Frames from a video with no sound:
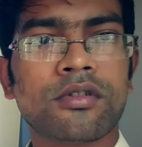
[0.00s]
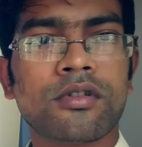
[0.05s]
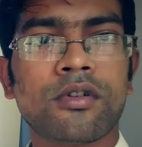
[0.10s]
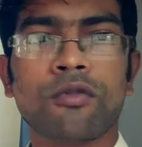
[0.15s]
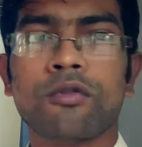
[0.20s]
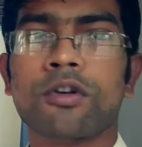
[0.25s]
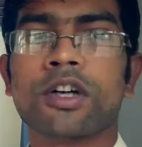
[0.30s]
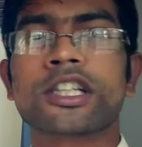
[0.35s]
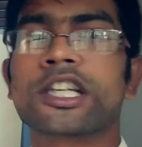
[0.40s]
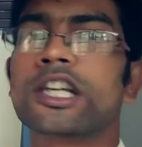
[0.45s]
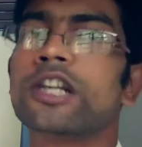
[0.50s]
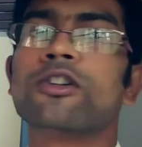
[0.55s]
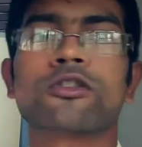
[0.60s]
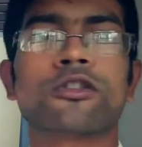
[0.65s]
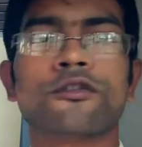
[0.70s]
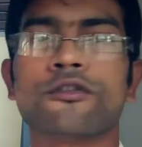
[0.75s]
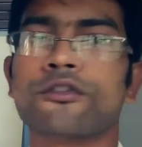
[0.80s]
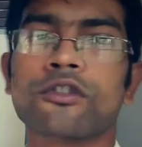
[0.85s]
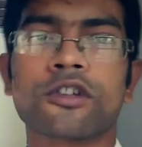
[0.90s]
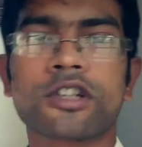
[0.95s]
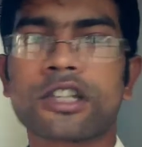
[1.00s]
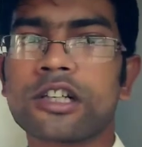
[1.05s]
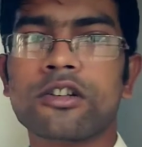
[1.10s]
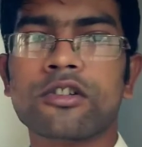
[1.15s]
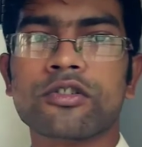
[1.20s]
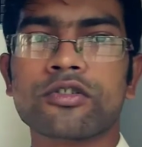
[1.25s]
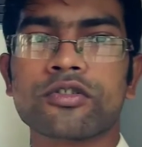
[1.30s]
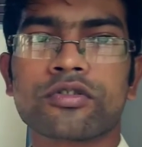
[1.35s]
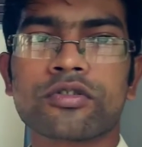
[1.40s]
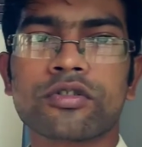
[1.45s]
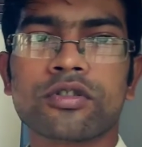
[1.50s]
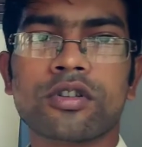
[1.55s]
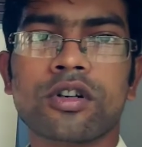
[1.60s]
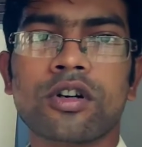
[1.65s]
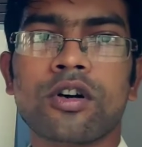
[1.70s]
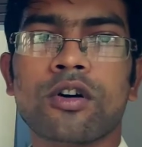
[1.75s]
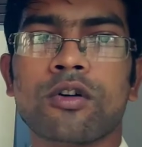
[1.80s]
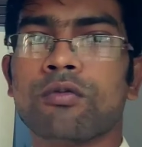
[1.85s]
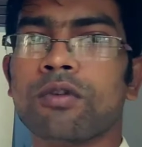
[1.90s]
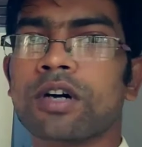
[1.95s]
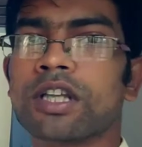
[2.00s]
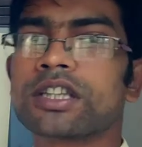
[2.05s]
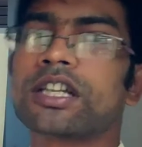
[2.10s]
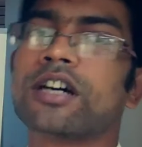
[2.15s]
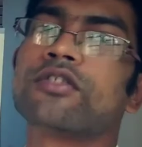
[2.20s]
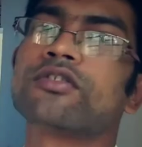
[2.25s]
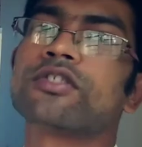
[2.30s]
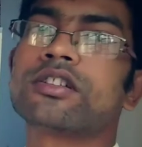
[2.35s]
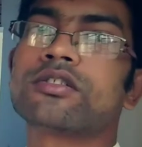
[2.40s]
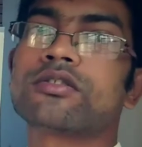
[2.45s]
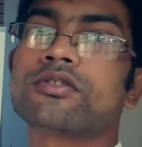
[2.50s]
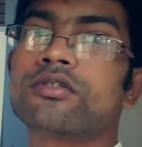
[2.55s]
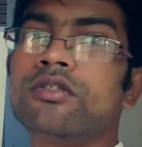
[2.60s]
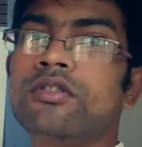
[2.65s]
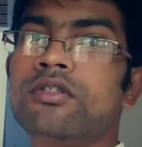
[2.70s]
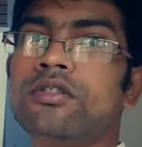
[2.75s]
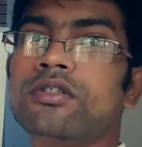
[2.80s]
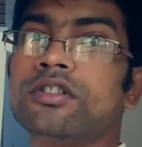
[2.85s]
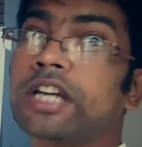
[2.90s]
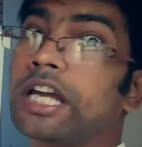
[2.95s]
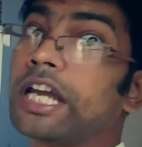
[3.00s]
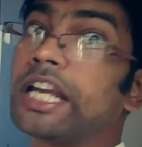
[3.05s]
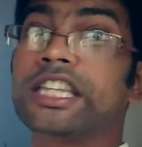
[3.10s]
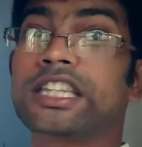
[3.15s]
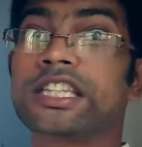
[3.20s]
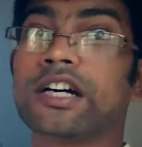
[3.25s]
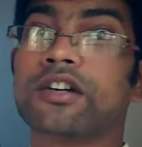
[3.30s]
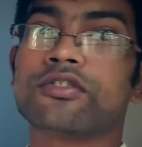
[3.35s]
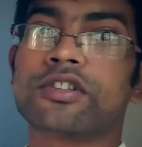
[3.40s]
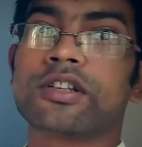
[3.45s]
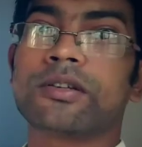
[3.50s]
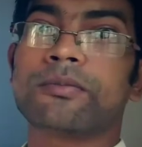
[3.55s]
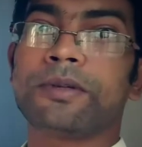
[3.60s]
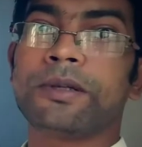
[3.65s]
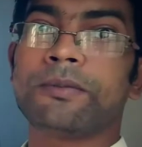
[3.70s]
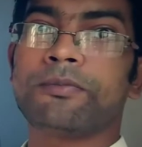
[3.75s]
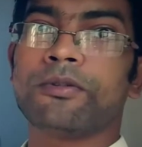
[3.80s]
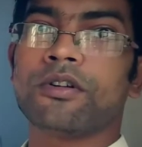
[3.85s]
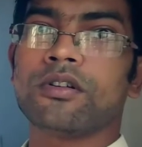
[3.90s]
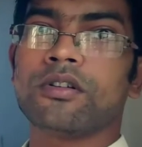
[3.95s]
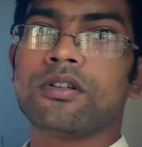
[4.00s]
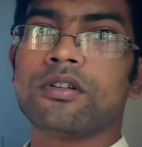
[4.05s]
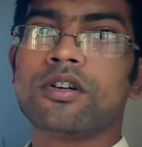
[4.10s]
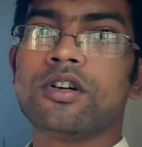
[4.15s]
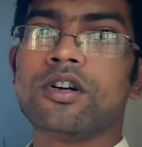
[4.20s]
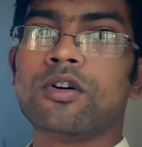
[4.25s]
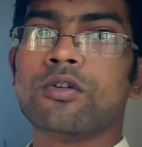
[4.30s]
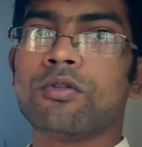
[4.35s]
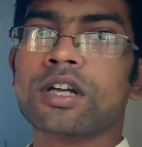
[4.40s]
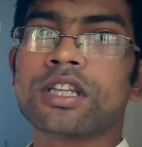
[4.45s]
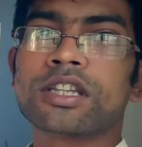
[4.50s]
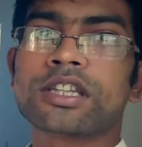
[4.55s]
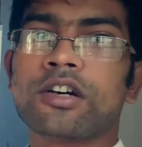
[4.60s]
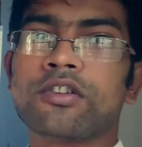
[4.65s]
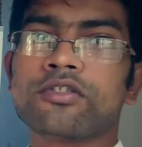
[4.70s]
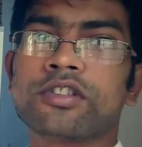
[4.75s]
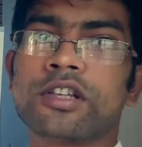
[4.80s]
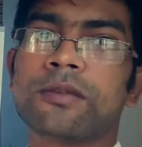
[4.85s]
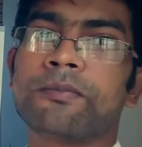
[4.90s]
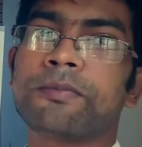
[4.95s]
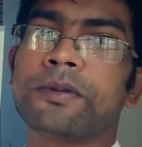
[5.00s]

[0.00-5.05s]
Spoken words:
1 kilo to 4 kilos, 1,000 to 8,000 people. 1,000